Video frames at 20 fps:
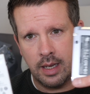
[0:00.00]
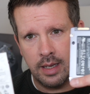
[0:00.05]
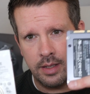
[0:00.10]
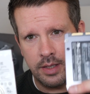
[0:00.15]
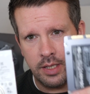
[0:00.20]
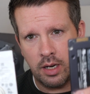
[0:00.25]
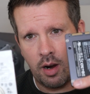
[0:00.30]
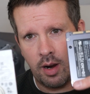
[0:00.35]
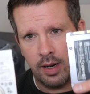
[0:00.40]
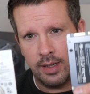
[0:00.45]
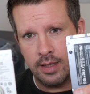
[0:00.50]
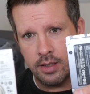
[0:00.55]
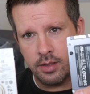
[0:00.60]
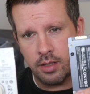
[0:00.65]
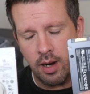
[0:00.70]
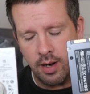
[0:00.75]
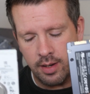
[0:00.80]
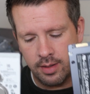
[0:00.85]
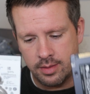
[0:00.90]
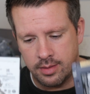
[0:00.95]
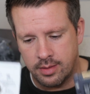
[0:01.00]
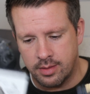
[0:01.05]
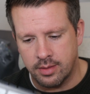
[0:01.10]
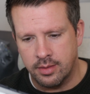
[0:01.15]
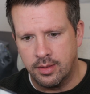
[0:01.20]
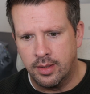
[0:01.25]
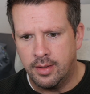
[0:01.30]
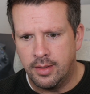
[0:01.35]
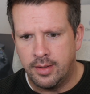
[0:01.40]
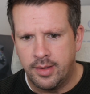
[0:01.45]
entirely silent.
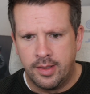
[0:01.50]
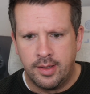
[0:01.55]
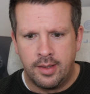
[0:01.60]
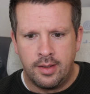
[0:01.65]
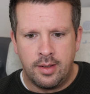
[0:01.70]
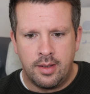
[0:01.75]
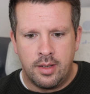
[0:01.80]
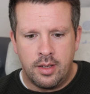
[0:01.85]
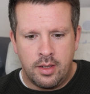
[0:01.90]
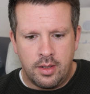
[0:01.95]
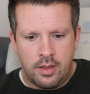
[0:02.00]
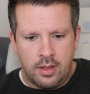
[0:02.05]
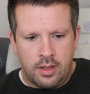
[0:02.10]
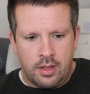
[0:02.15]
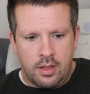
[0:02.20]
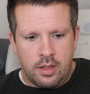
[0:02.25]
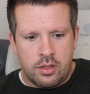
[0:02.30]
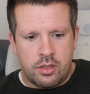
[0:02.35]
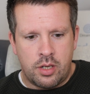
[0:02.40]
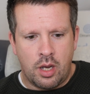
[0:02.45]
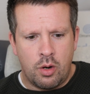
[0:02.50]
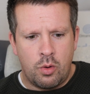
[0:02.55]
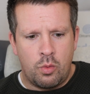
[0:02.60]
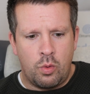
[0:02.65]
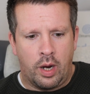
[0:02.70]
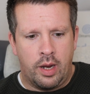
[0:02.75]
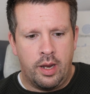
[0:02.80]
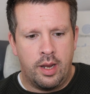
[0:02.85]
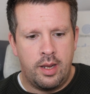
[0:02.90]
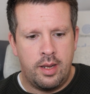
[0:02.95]

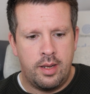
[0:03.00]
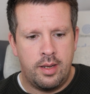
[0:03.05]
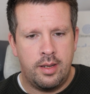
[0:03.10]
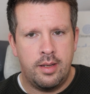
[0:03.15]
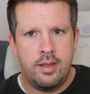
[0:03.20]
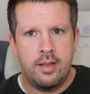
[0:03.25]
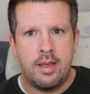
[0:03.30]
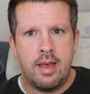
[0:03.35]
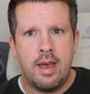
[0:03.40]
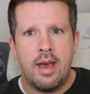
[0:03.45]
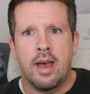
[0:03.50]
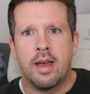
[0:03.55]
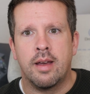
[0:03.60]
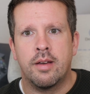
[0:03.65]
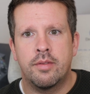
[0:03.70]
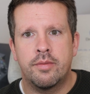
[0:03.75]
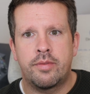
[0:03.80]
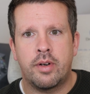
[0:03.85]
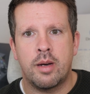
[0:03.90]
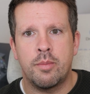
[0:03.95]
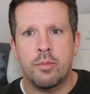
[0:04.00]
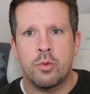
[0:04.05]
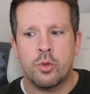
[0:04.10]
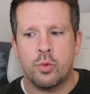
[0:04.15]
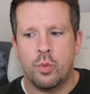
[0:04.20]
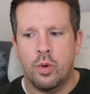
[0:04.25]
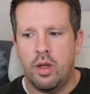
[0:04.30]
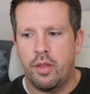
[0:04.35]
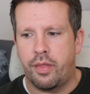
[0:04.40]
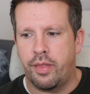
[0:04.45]
So yeah, very
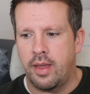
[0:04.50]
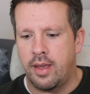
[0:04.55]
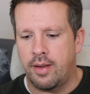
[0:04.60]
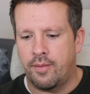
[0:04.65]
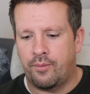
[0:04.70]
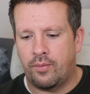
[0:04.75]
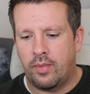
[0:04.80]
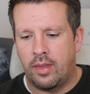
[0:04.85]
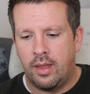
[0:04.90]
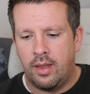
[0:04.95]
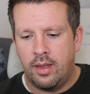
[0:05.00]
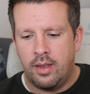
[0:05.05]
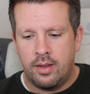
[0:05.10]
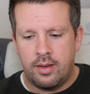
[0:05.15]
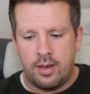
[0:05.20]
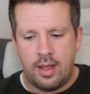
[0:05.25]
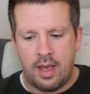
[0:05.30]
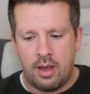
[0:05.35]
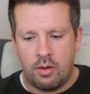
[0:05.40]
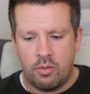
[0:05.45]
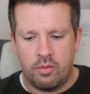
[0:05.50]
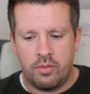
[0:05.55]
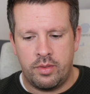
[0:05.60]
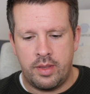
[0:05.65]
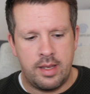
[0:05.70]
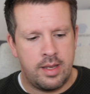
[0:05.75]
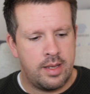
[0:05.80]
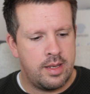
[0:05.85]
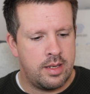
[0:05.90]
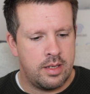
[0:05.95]
much worth it. Now
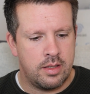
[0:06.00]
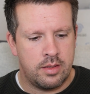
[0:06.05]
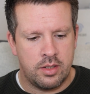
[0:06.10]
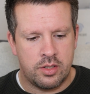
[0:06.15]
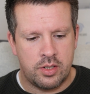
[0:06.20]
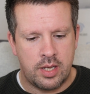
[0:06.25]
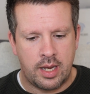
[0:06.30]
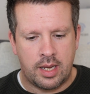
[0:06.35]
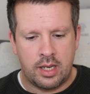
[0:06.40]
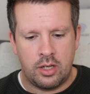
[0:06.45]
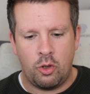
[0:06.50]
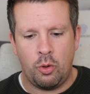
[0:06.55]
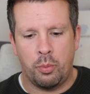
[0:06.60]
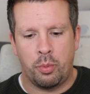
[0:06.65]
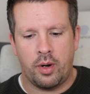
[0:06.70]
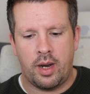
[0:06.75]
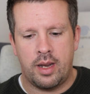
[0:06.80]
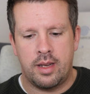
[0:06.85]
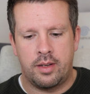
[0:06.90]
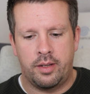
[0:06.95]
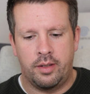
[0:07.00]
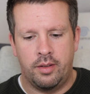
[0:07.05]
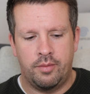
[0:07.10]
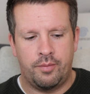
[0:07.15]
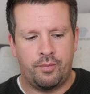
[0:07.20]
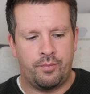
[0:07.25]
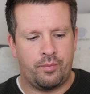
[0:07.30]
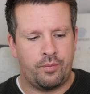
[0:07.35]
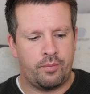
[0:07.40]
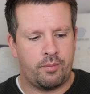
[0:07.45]
the second upgrade.
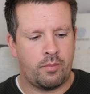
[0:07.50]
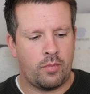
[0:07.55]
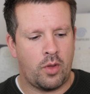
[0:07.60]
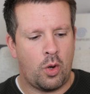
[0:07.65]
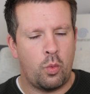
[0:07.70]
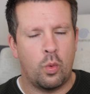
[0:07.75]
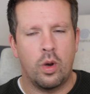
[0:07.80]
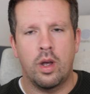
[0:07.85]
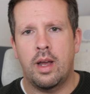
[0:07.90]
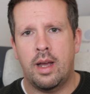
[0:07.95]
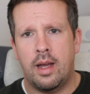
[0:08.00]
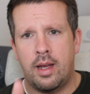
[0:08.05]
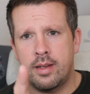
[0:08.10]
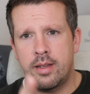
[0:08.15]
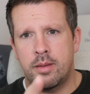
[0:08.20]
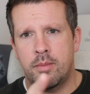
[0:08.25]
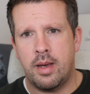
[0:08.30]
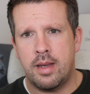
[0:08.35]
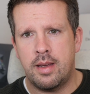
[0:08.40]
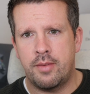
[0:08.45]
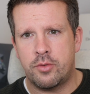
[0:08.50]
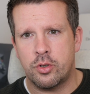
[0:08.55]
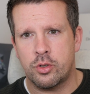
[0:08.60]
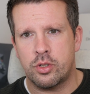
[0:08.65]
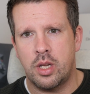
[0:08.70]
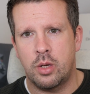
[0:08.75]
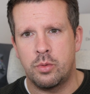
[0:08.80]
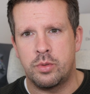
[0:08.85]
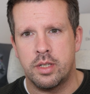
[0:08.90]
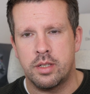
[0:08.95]
You may have just
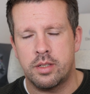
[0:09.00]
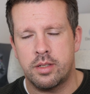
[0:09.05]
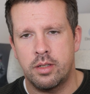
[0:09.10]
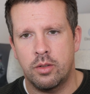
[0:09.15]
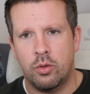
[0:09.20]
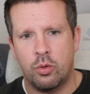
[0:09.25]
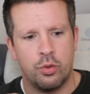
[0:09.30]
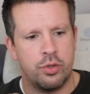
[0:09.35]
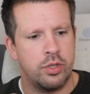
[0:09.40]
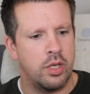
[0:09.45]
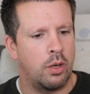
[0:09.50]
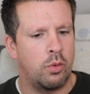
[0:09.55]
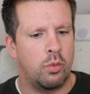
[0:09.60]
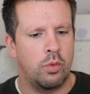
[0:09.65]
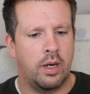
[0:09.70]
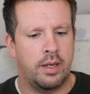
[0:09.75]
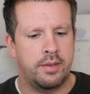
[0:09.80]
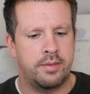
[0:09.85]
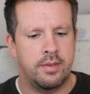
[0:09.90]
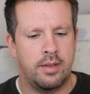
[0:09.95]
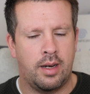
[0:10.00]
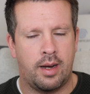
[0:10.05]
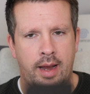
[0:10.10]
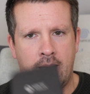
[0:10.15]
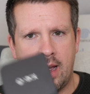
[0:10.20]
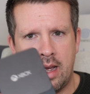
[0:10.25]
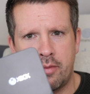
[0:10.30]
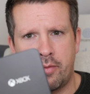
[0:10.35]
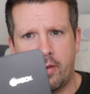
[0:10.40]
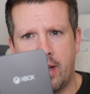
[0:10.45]
noticed also, I
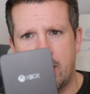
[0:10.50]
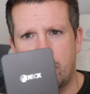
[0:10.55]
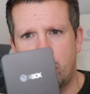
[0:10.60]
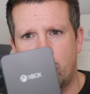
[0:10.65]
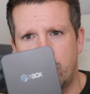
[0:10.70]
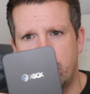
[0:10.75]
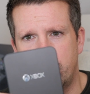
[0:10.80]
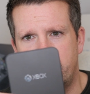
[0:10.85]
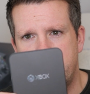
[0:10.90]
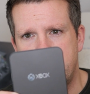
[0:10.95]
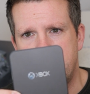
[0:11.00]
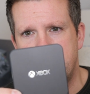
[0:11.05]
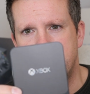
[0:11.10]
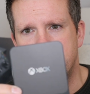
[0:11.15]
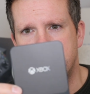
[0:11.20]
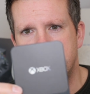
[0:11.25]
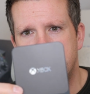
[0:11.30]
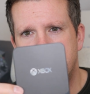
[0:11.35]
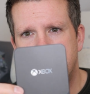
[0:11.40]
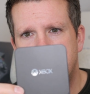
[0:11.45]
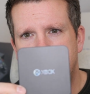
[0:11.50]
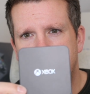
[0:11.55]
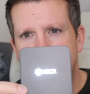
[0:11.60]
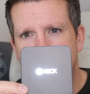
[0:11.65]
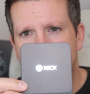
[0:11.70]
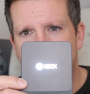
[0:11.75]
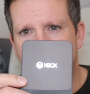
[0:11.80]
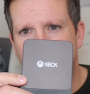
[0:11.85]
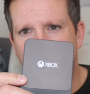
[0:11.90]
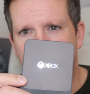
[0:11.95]
have had one of these.
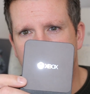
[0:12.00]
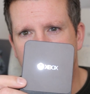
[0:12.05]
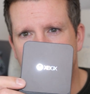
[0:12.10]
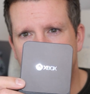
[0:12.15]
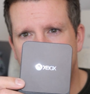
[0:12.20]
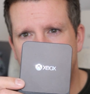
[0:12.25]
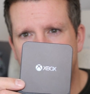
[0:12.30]
So